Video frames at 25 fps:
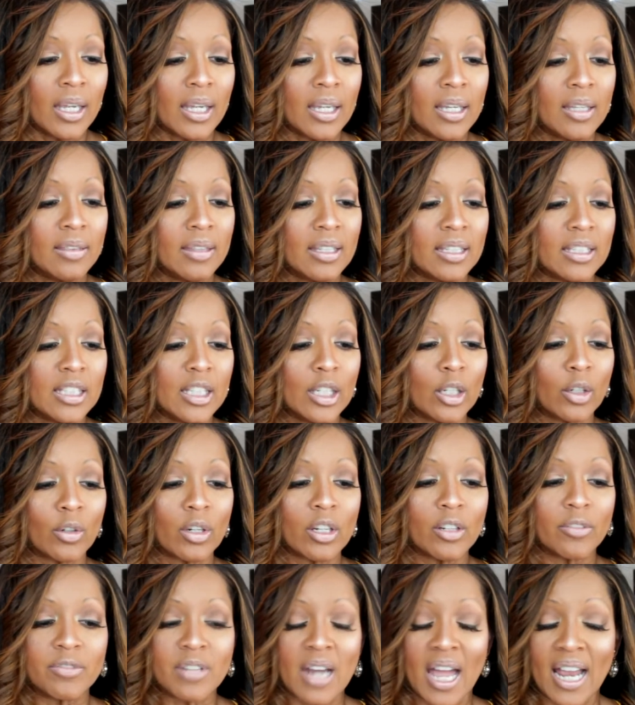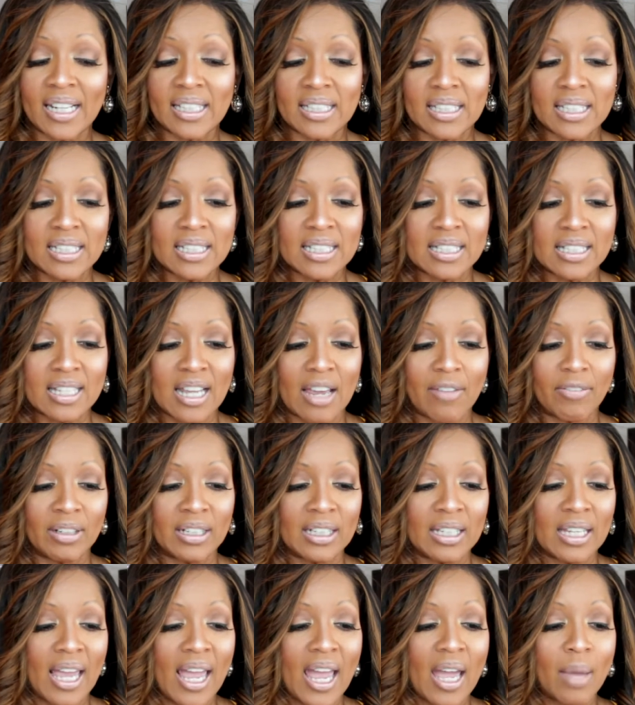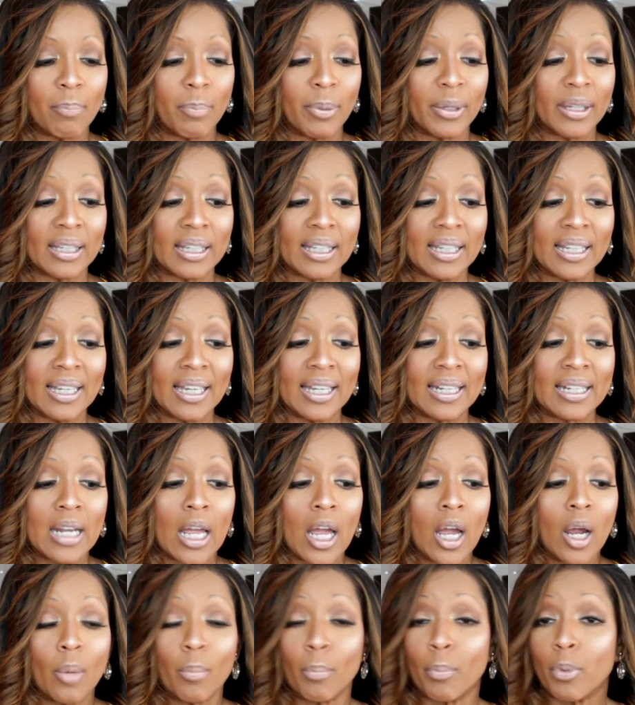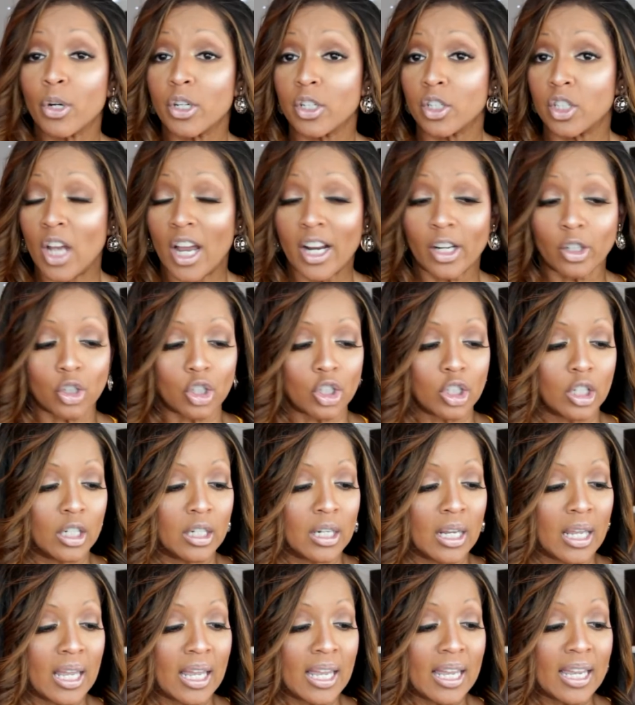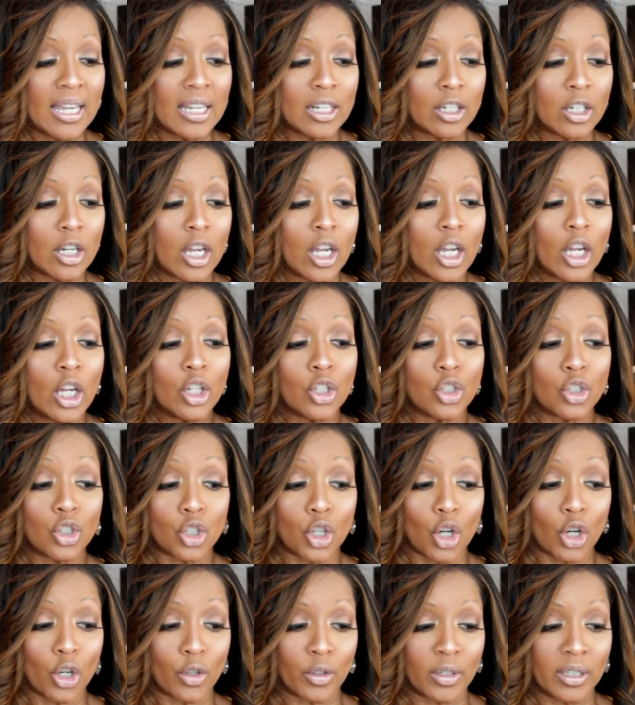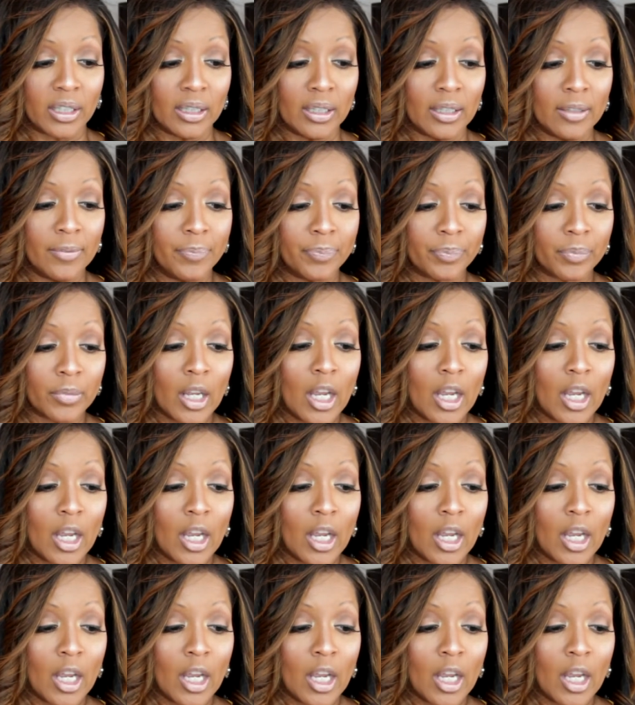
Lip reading: in the year of 1970 and began production in Turkey.